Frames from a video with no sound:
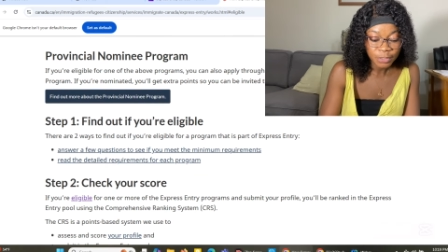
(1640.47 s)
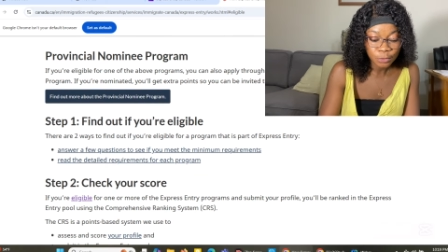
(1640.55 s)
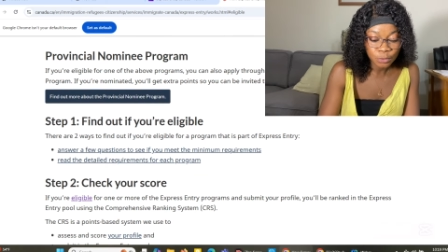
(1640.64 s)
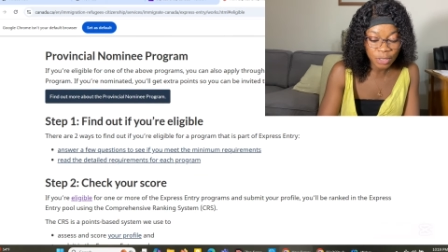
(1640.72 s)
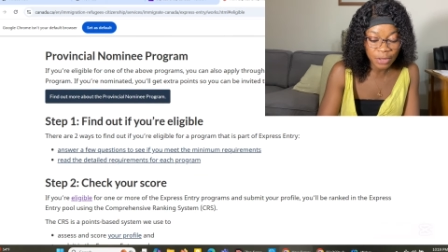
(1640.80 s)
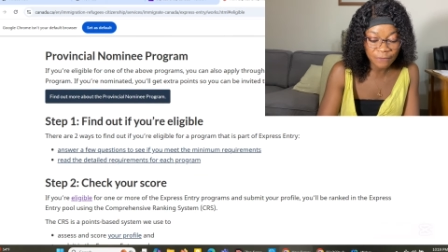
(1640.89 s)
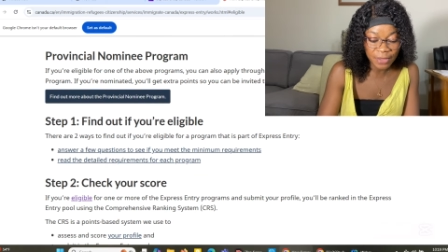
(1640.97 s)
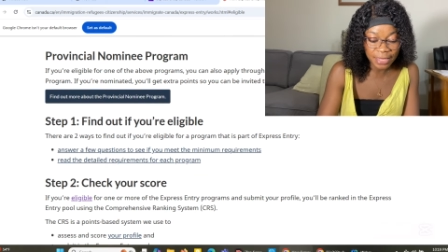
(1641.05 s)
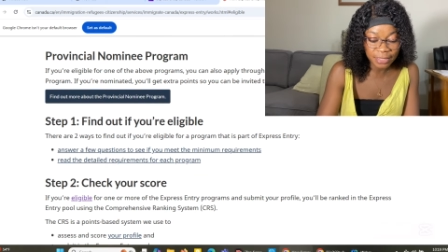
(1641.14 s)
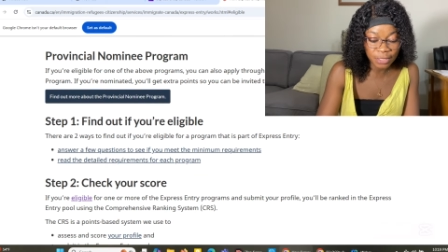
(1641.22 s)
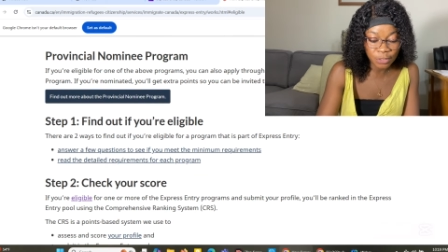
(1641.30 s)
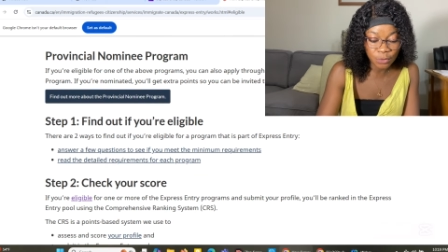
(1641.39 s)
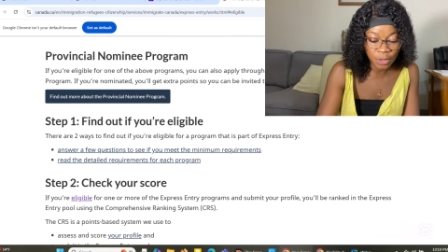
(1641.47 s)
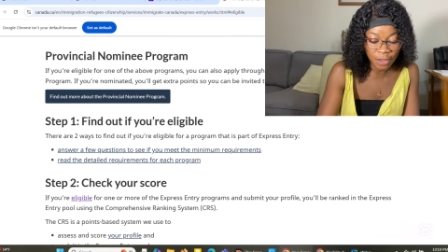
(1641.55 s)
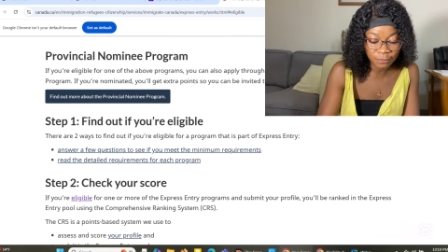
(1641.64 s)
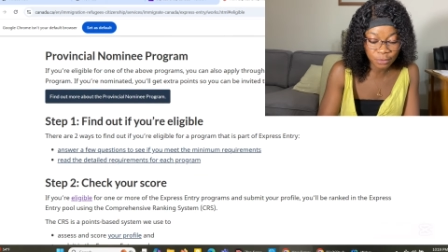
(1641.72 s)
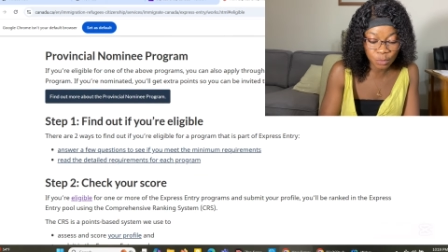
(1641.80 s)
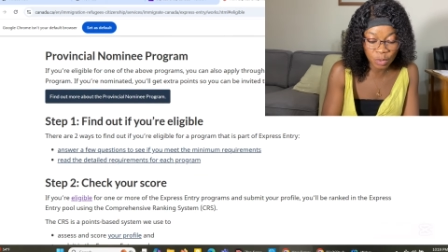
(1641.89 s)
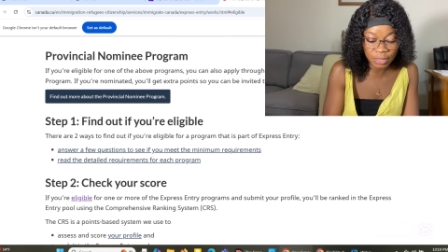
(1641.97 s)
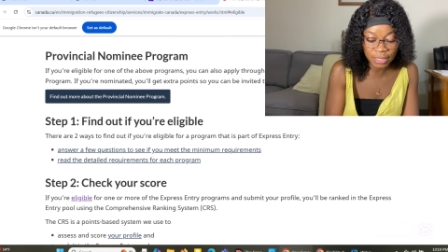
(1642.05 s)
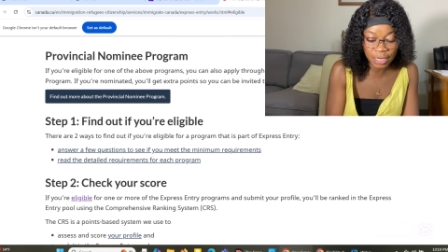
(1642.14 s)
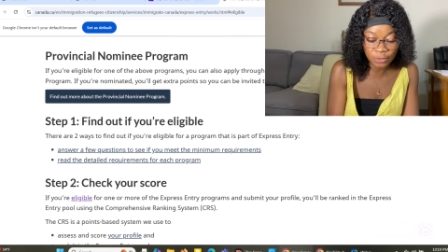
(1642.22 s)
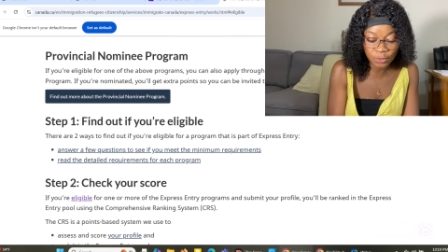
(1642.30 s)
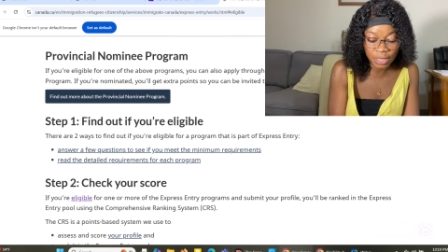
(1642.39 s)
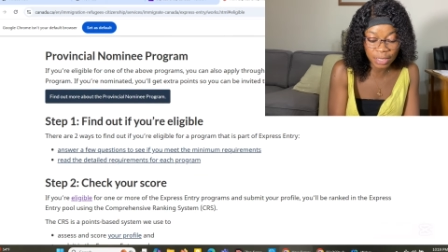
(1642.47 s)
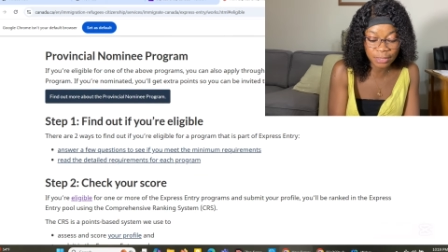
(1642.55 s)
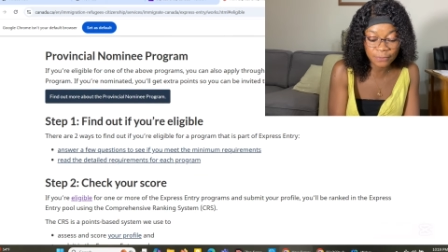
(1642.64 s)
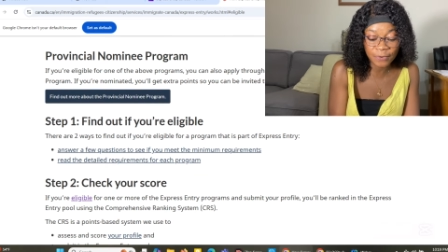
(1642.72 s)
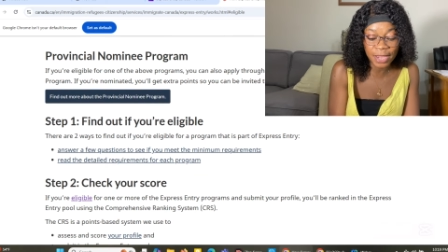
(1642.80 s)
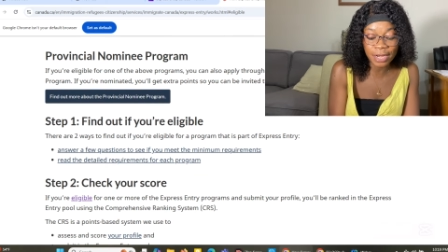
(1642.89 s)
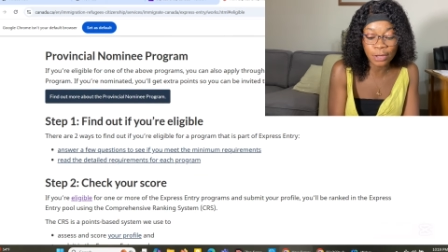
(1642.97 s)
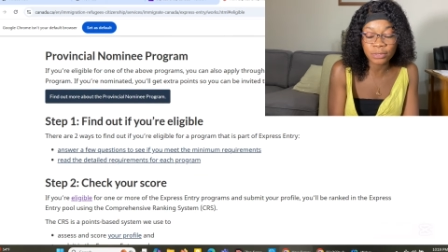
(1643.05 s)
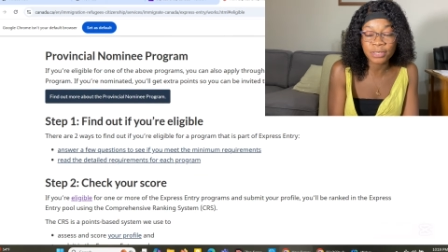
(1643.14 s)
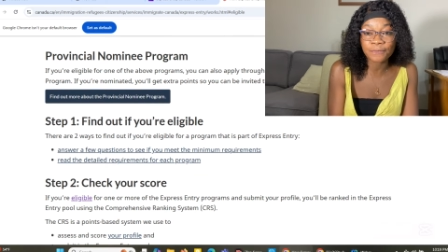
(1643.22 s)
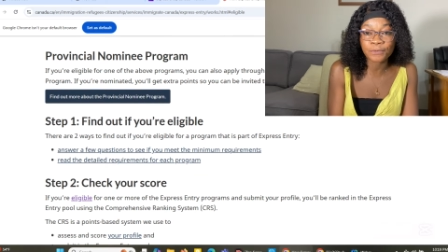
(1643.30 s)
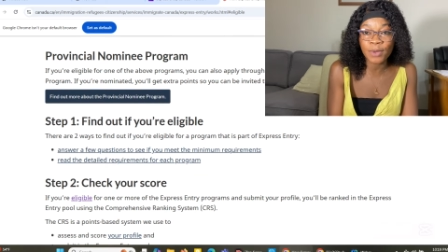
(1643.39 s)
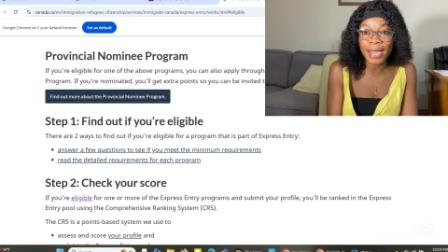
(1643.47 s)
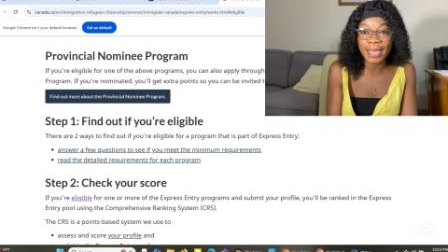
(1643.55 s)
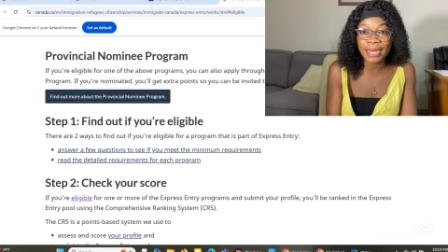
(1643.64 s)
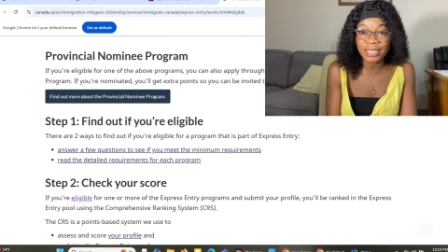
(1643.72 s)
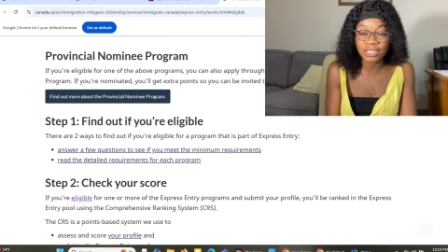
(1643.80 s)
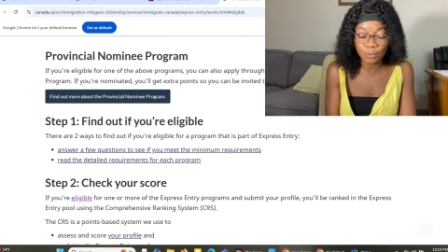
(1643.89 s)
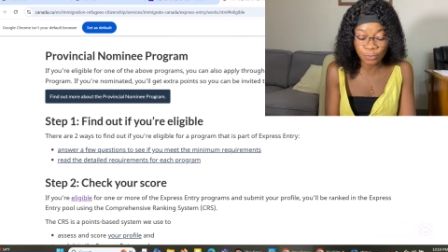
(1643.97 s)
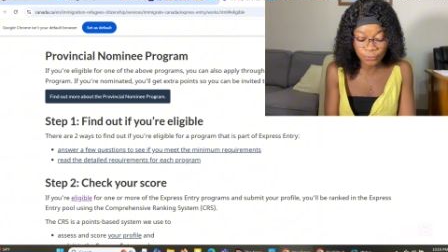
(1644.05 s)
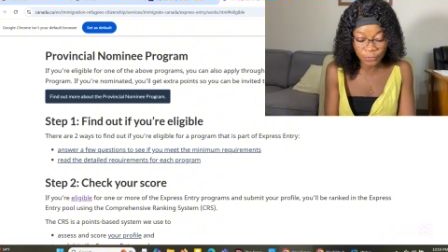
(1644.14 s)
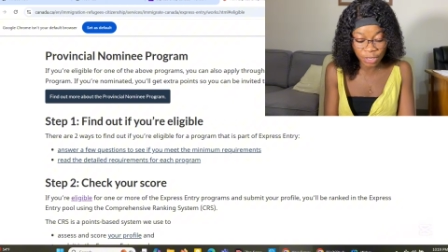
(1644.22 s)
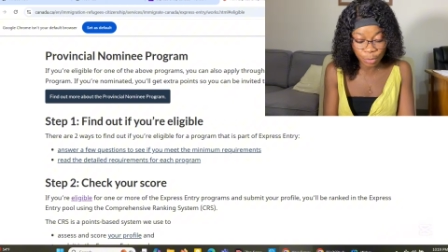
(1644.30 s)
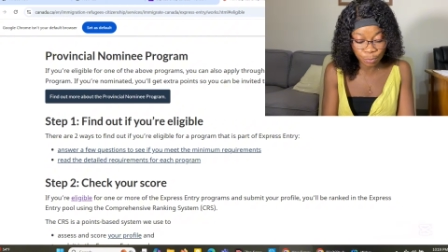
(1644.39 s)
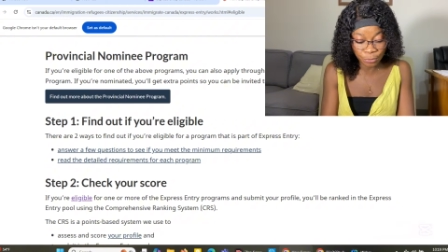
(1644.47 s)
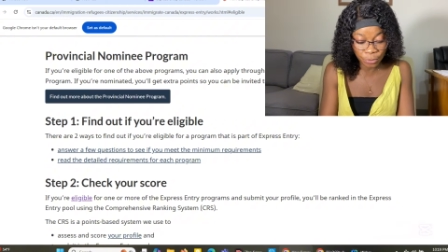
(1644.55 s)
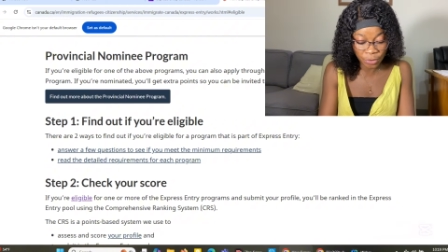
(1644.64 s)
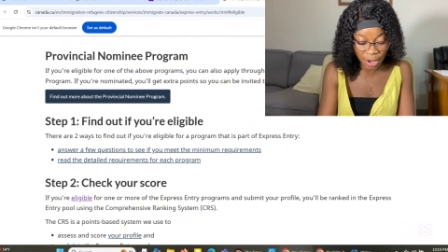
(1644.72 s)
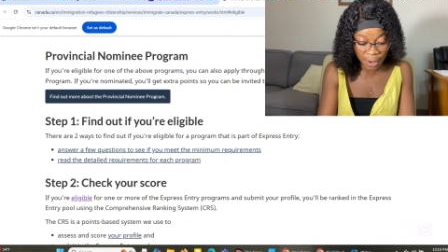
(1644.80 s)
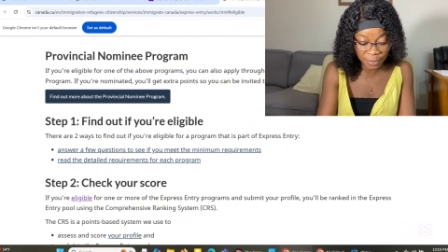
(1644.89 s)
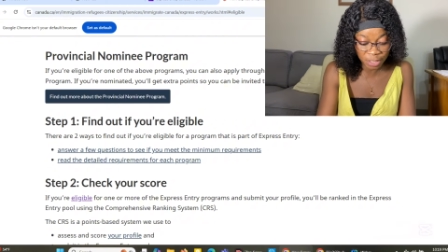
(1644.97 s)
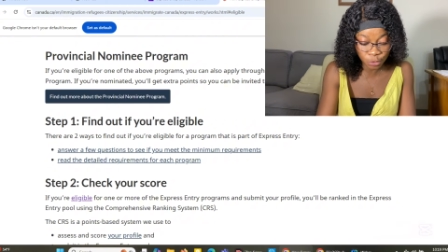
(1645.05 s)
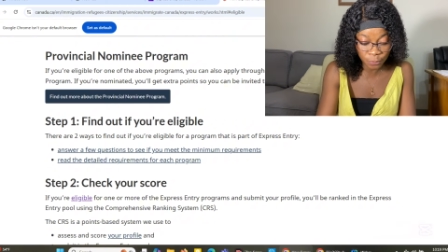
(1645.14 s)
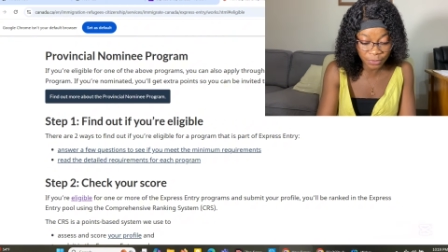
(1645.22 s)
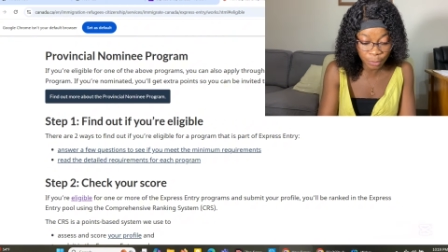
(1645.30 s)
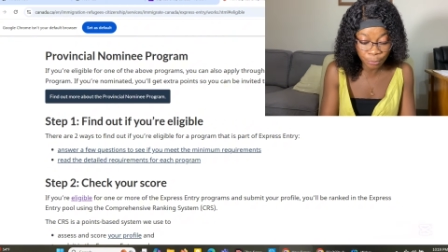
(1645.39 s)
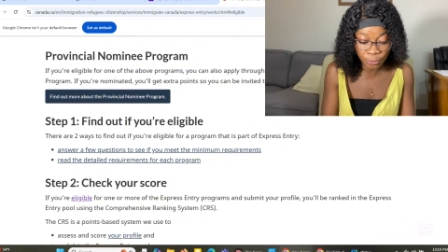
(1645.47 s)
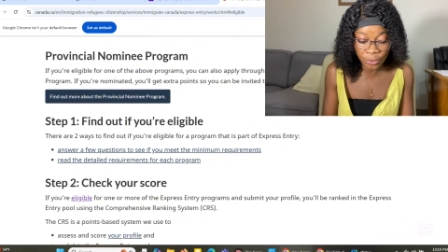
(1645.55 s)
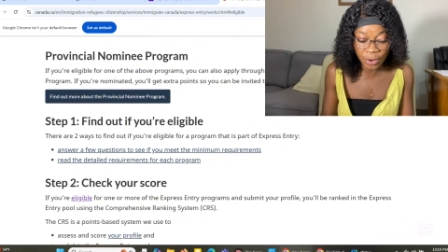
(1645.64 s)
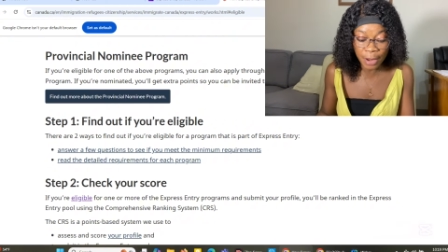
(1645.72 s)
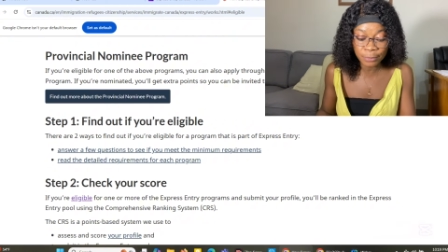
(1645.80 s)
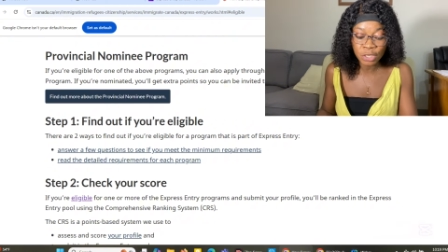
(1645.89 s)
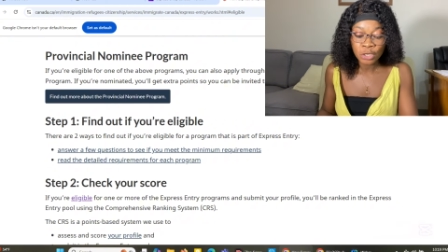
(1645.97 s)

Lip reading: So the first thing you have to consider doing is find out if you are eligible for the program, each of the program.